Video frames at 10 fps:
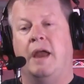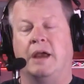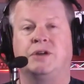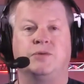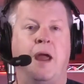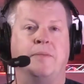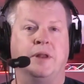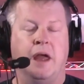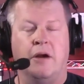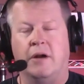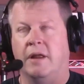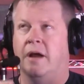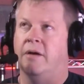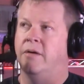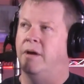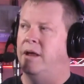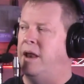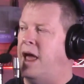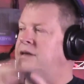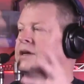extrapolate or, or an
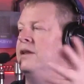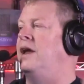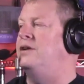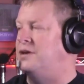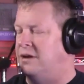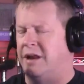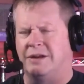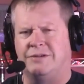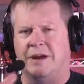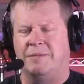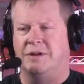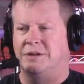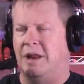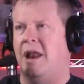escalation, not extrapolation, an